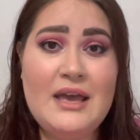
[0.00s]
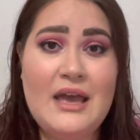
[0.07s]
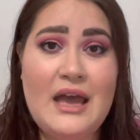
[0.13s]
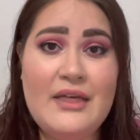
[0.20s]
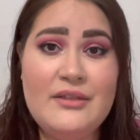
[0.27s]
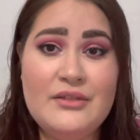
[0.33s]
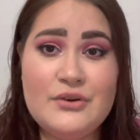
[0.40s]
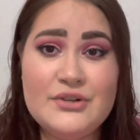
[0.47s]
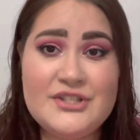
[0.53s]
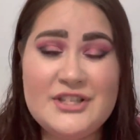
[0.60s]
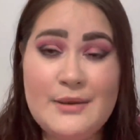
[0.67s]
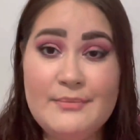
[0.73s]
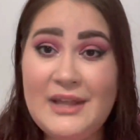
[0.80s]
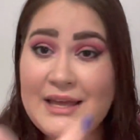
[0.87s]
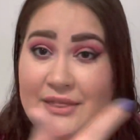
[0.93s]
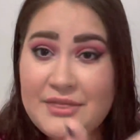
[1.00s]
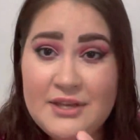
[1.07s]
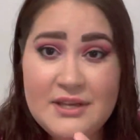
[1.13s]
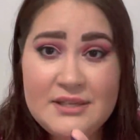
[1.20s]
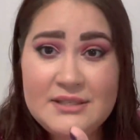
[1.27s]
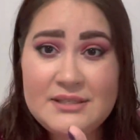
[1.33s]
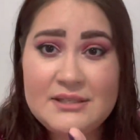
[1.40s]
And then there's some like
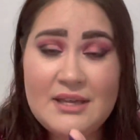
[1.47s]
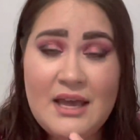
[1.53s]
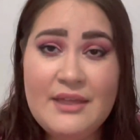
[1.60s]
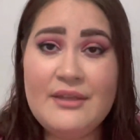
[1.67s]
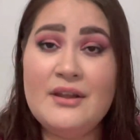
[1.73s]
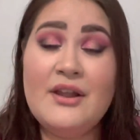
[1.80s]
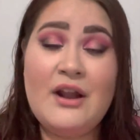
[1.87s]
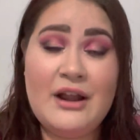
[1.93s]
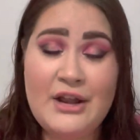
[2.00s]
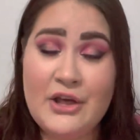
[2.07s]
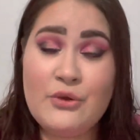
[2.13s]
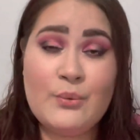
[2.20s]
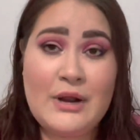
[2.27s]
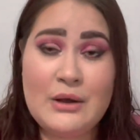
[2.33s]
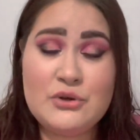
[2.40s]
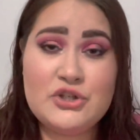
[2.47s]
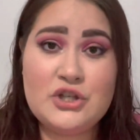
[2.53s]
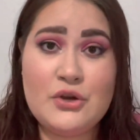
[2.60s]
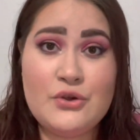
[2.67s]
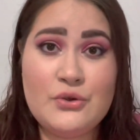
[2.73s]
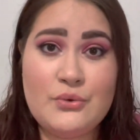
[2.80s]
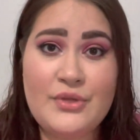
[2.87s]
this, and then another one I'll show
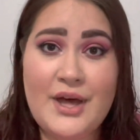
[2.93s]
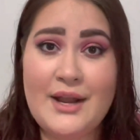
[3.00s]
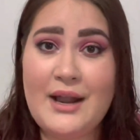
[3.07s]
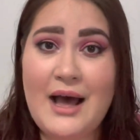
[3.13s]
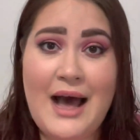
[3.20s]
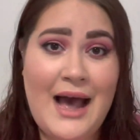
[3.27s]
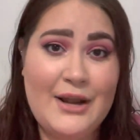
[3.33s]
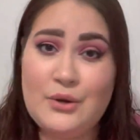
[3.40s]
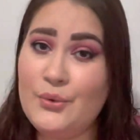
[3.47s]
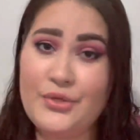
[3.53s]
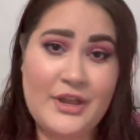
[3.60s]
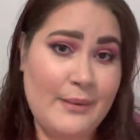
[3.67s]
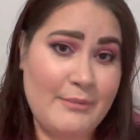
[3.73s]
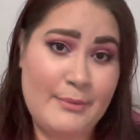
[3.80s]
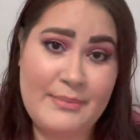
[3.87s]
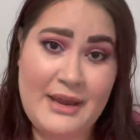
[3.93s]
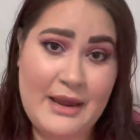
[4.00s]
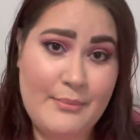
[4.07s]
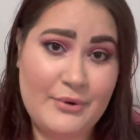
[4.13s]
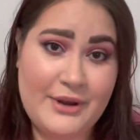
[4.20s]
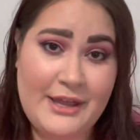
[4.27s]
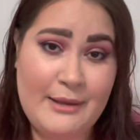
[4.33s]
you that I don't think I'm going to be
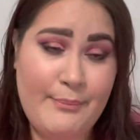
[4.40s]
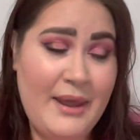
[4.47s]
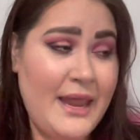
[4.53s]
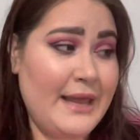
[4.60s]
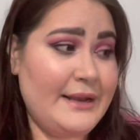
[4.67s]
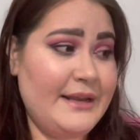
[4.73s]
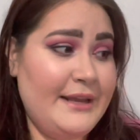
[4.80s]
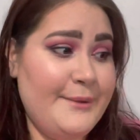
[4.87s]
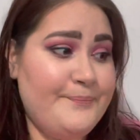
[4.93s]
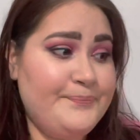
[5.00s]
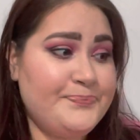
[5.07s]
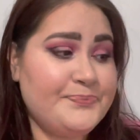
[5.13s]
able to hit pan in it.